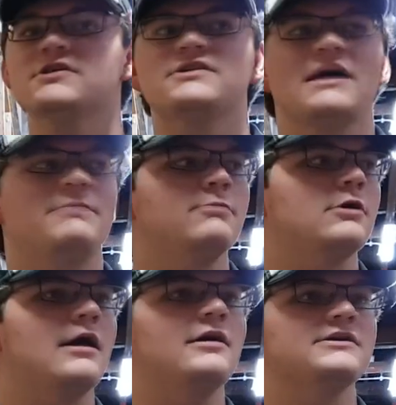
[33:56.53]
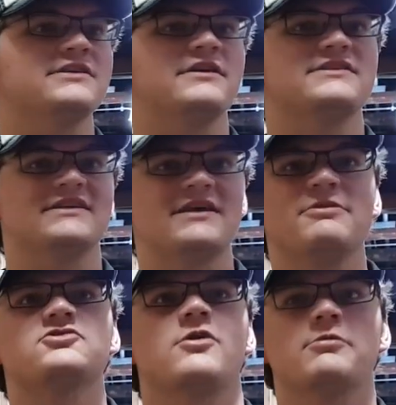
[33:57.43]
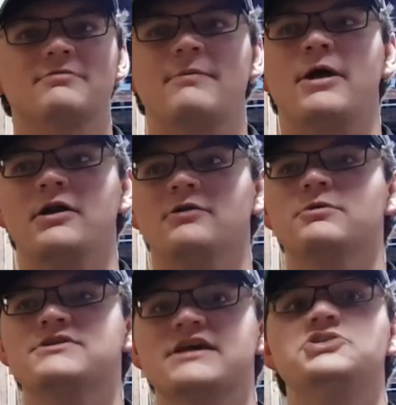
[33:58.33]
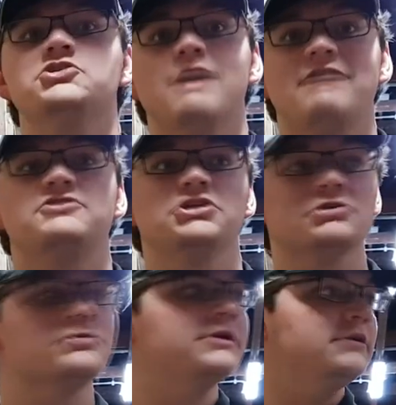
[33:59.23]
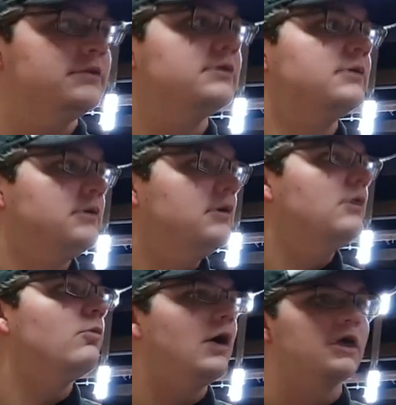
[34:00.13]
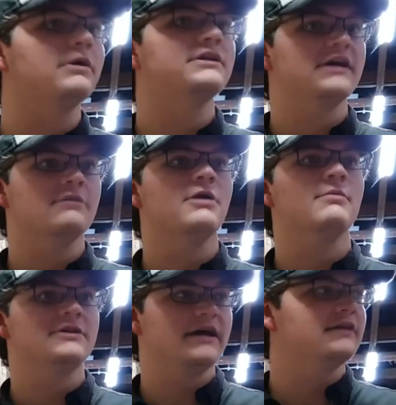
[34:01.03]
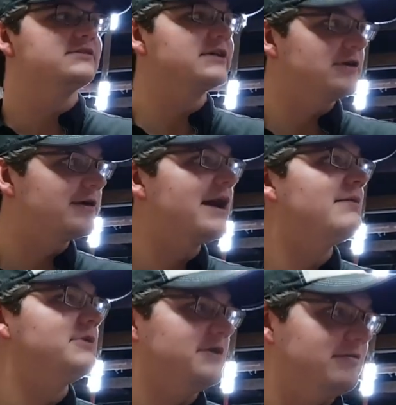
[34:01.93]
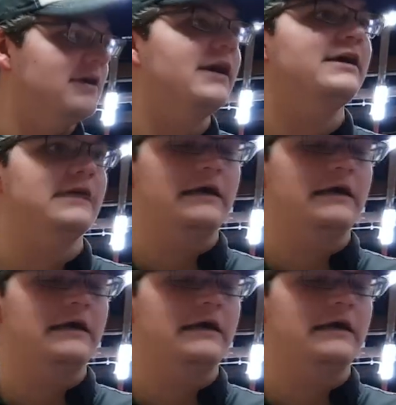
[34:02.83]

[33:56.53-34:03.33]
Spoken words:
Now, most of the time people call us and they say, something's wrong with my bottle. And we say, do you have children? Watering down mom and dad's liquor cabinet,